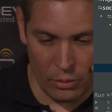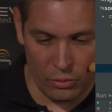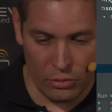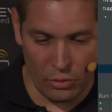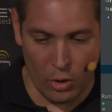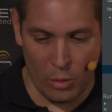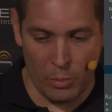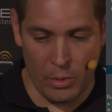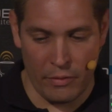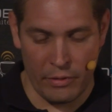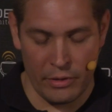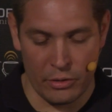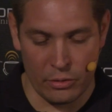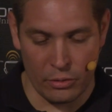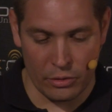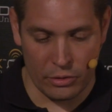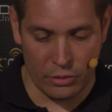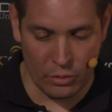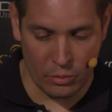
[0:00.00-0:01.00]
using all my
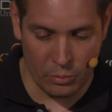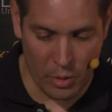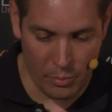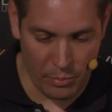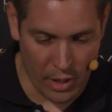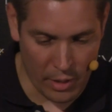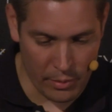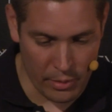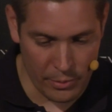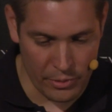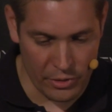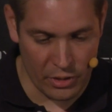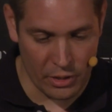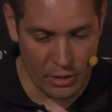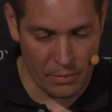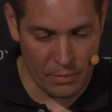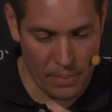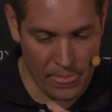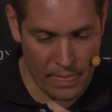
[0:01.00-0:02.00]
resources on my primary
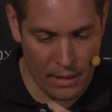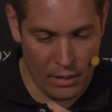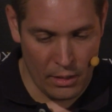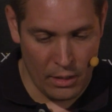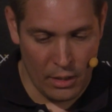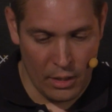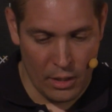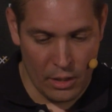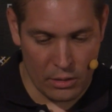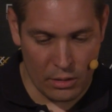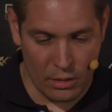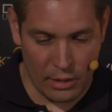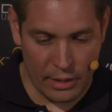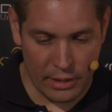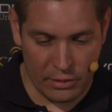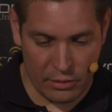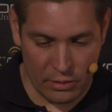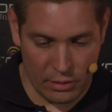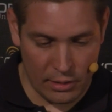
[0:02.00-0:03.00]
machine. So
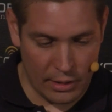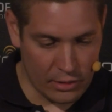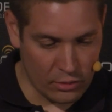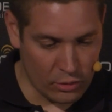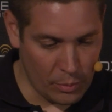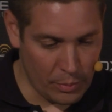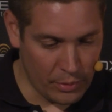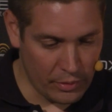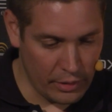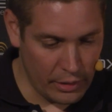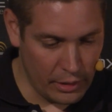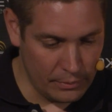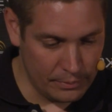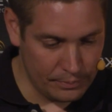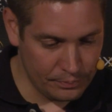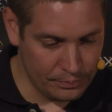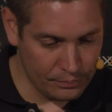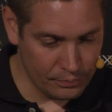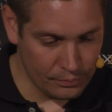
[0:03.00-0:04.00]
let's stop it here.
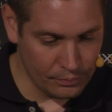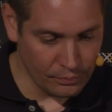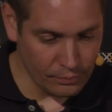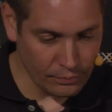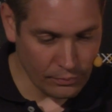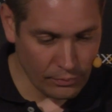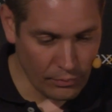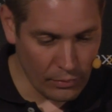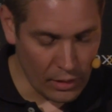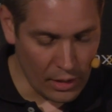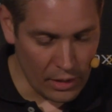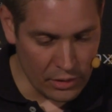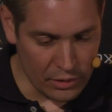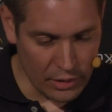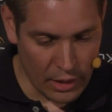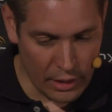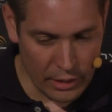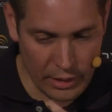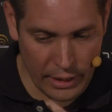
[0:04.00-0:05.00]

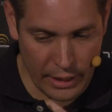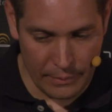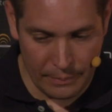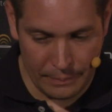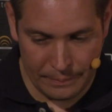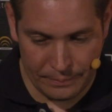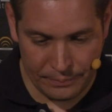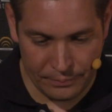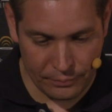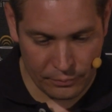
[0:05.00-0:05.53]
Start it again.